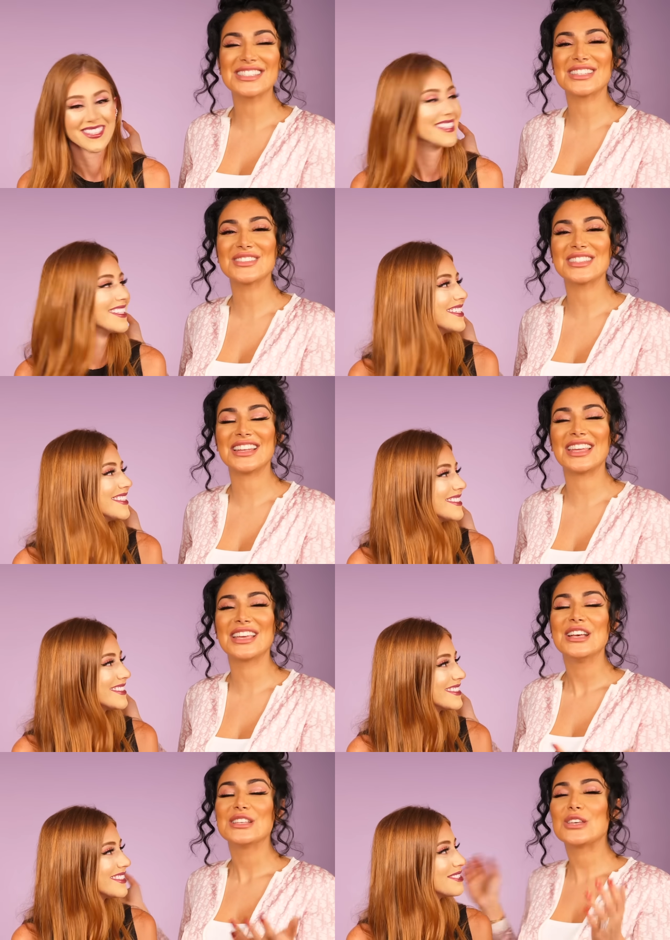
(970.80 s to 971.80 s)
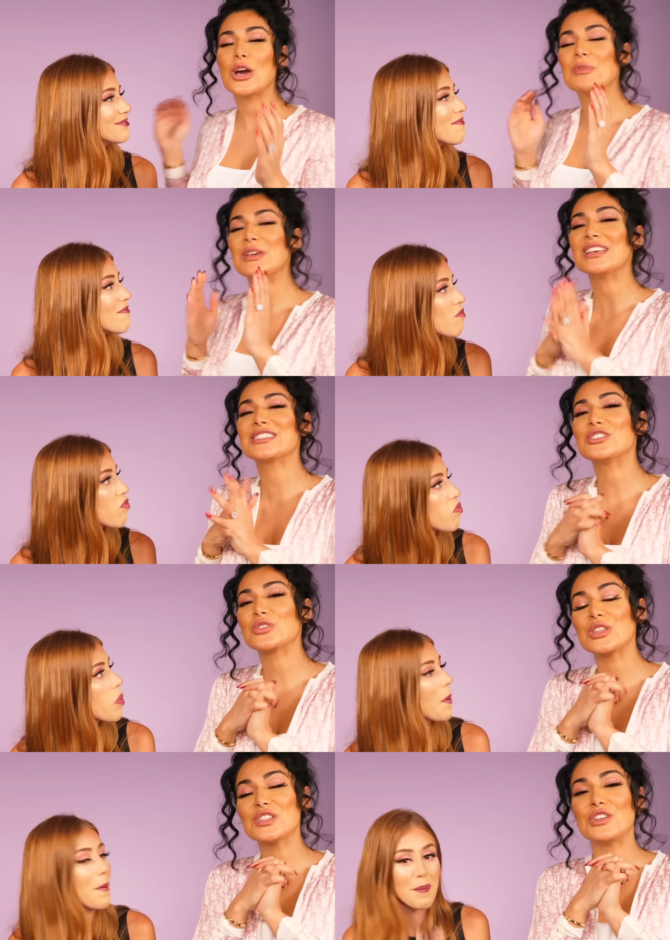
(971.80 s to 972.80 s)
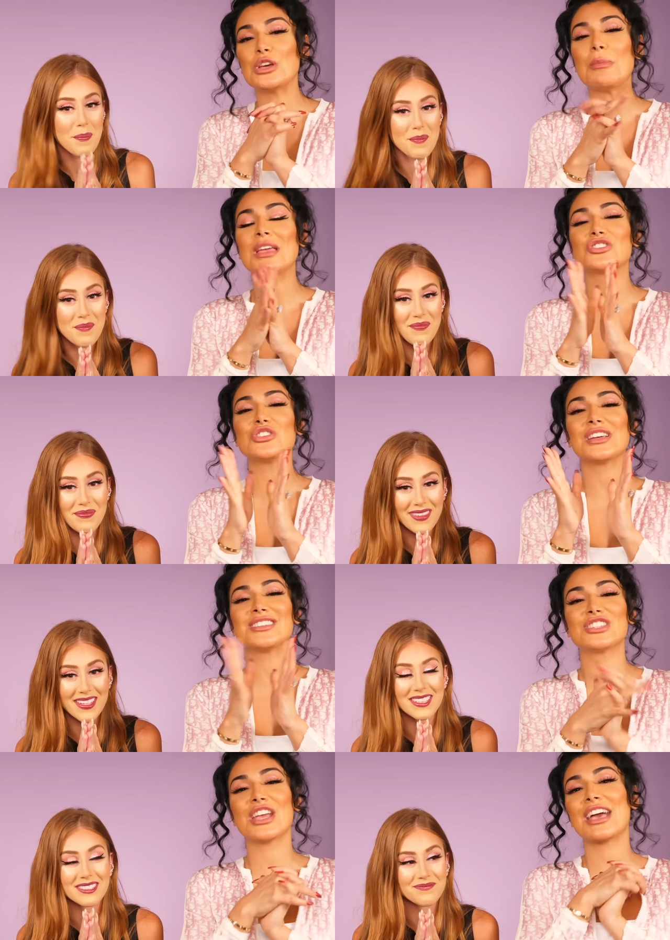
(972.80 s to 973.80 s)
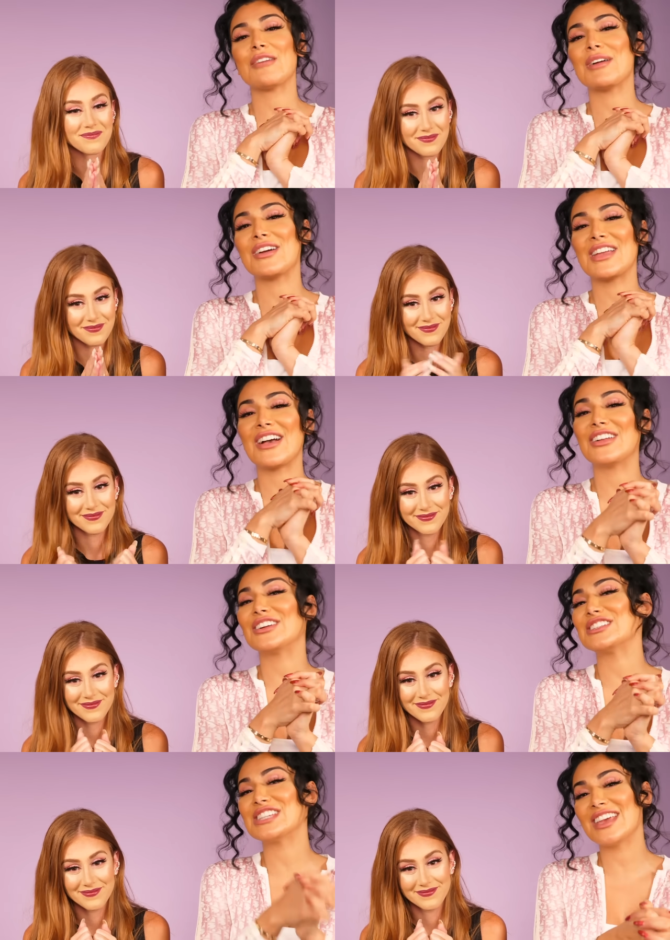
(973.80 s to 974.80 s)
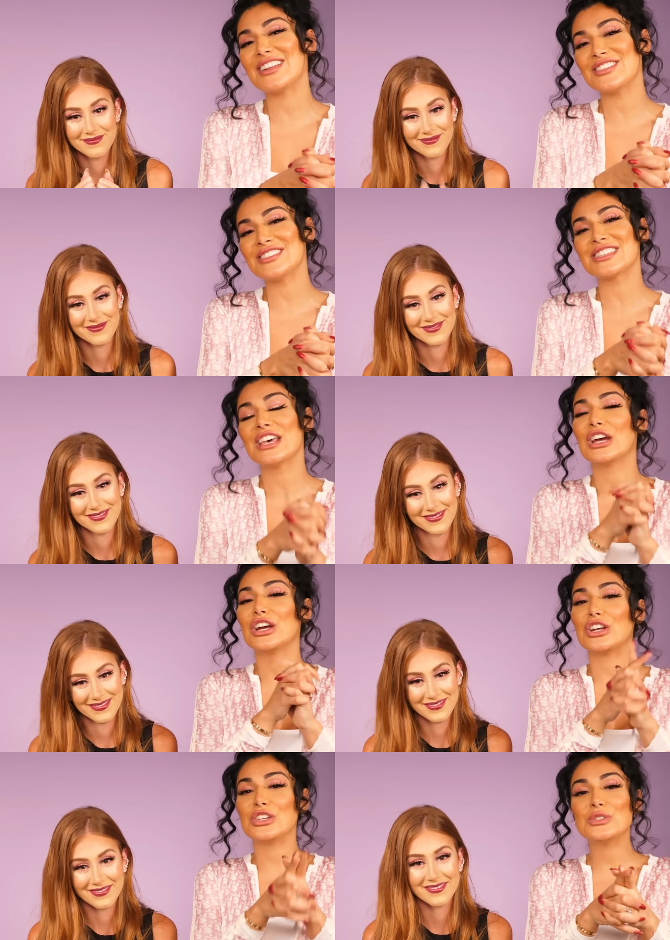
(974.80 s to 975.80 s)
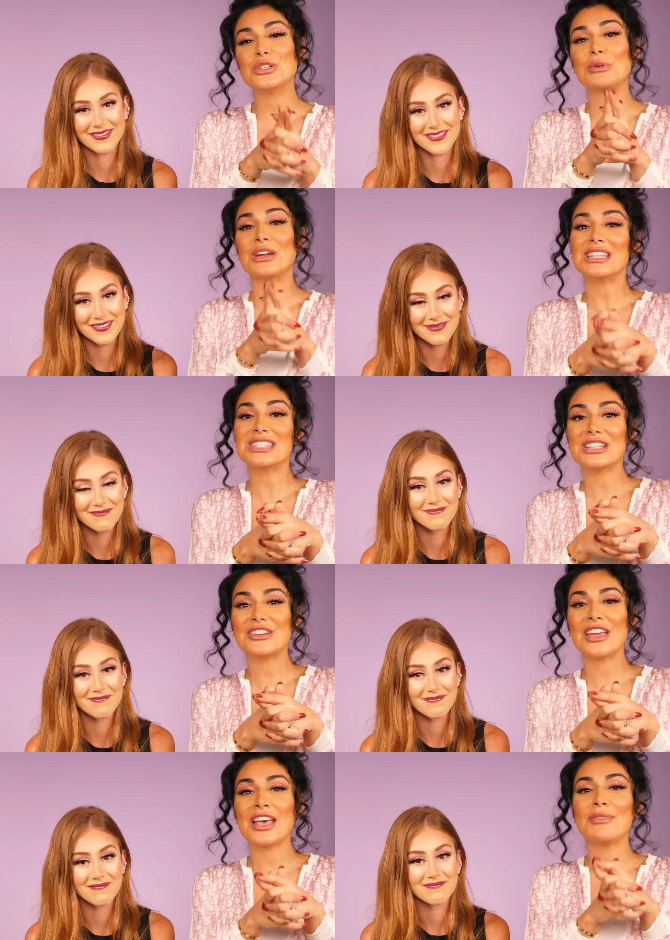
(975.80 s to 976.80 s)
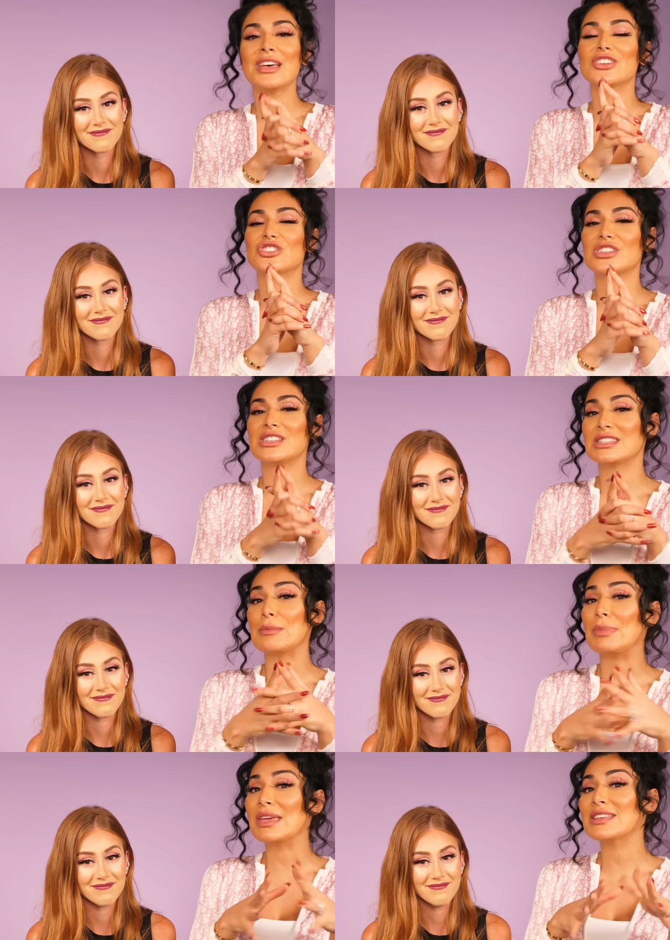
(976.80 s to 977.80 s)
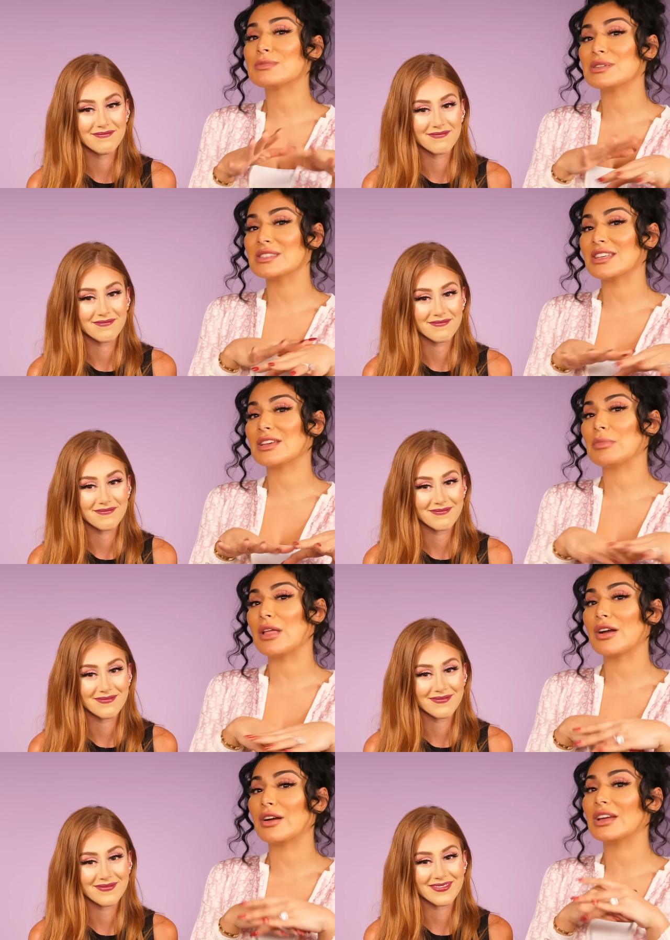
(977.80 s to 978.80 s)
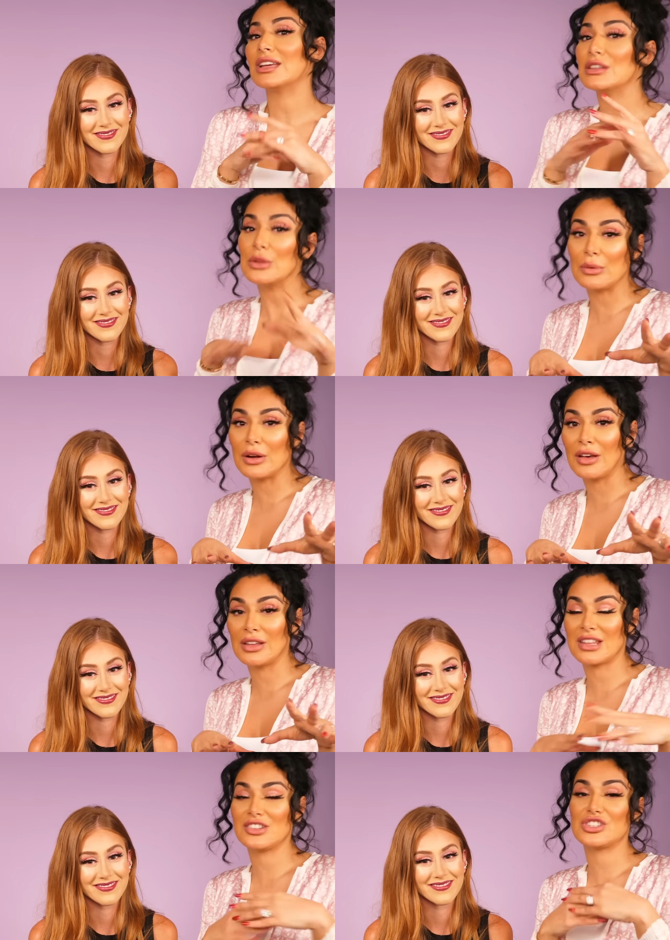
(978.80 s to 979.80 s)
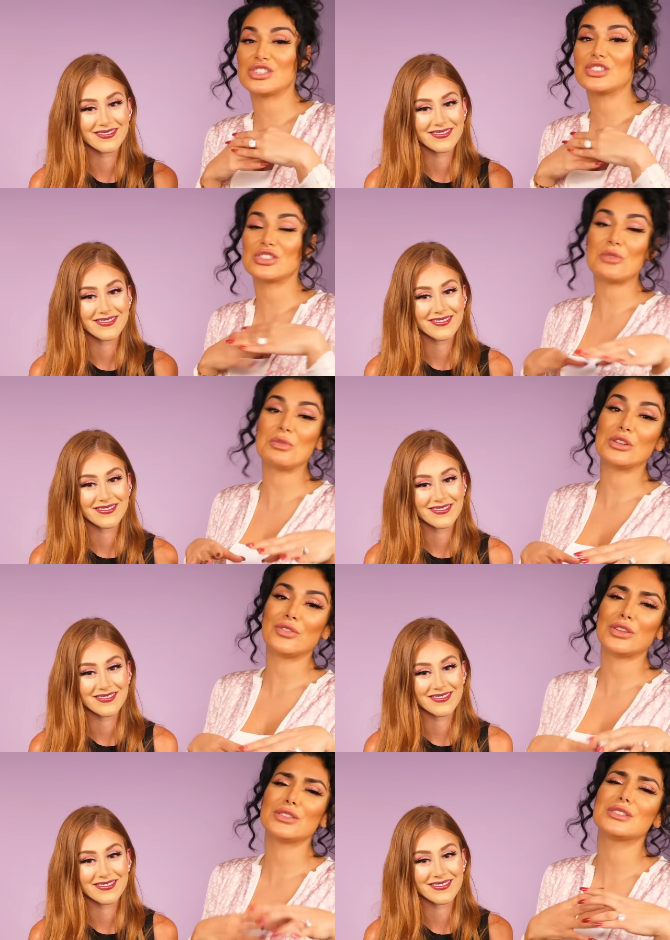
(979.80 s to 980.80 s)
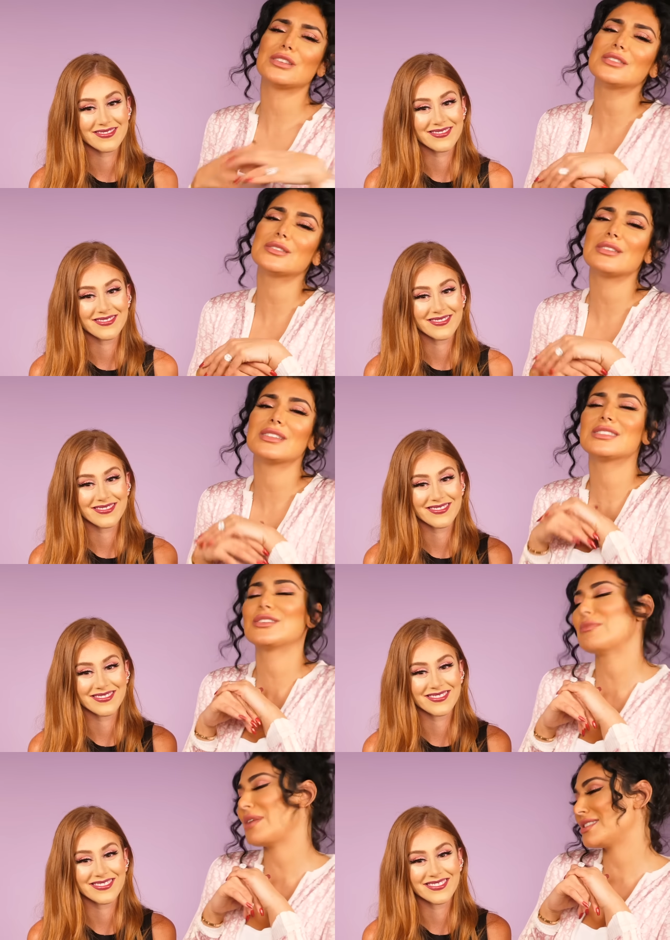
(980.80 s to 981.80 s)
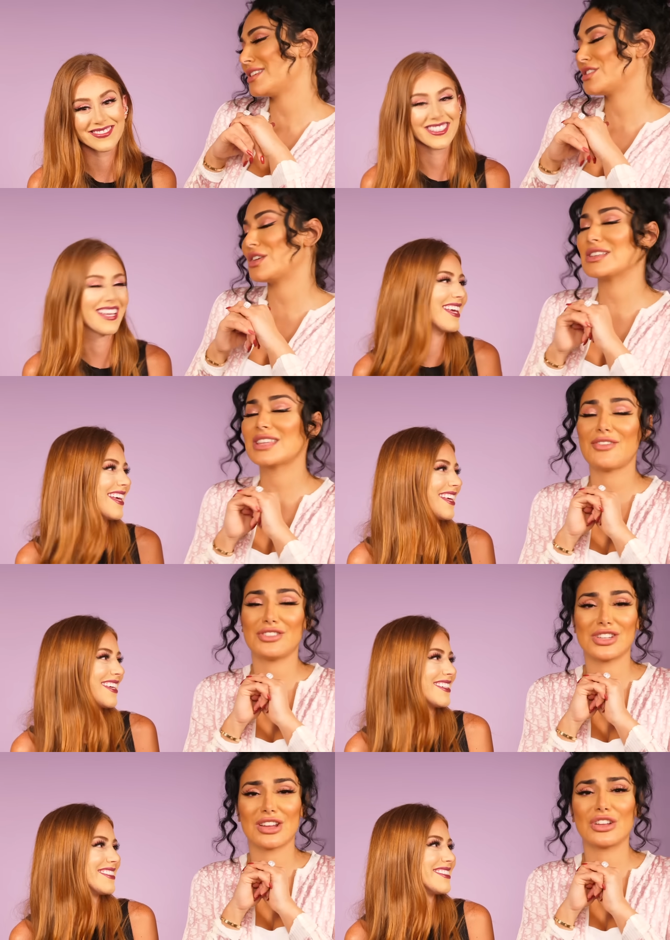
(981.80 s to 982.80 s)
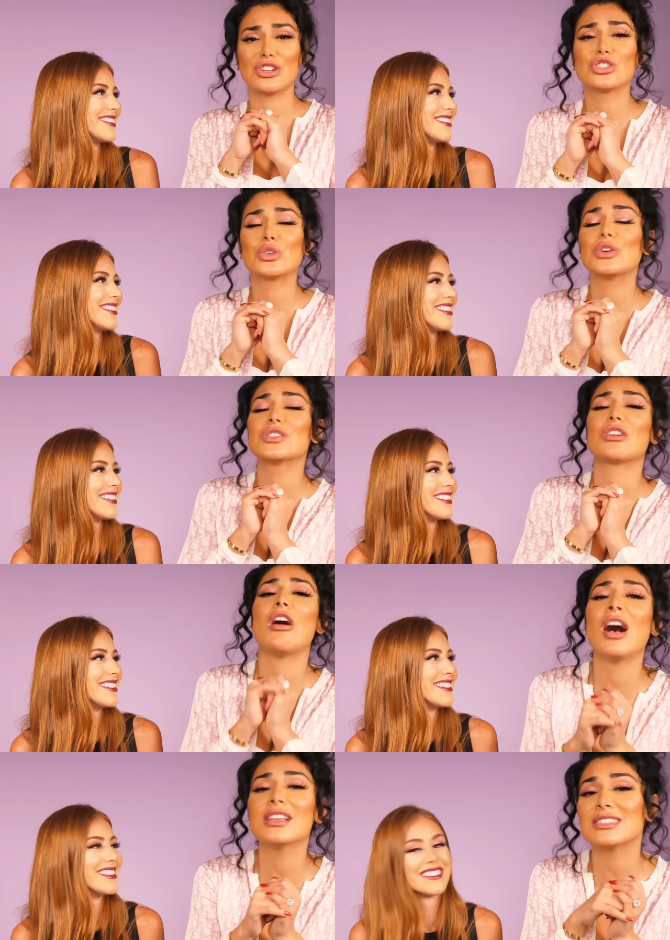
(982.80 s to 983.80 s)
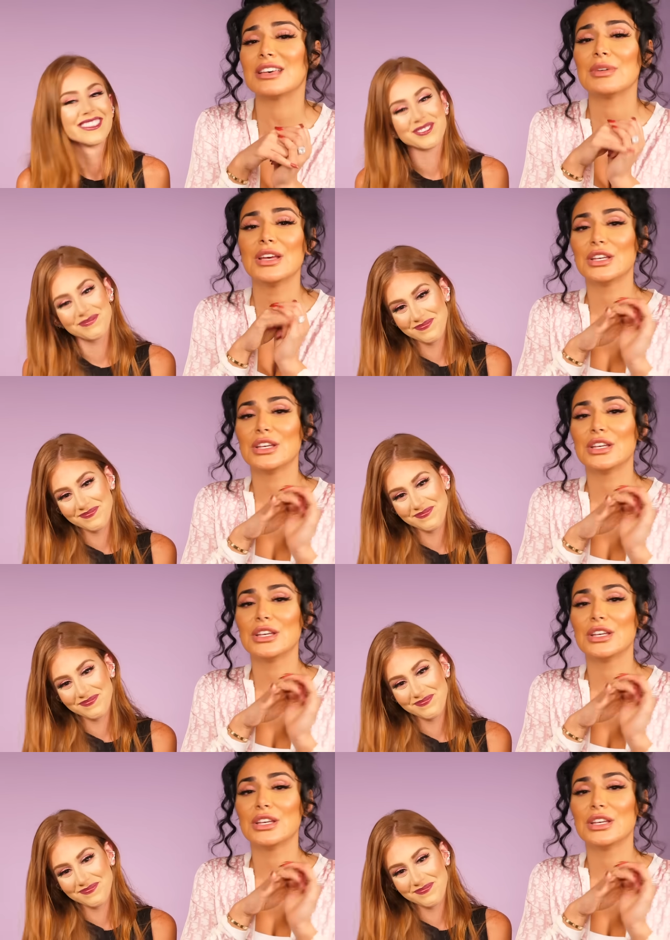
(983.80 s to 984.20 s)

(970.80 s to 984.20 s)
Speaker 1: She's so stunning. So I hope you guys enjoy this video. Make sure you guys check out Mari on her channels, her YouTube, her Instagram. She's the biggest Brazilian blogger in the world and she's so beautiful and so sweet and so amazing. So you guys have to check her out. And her tutorials are awesome.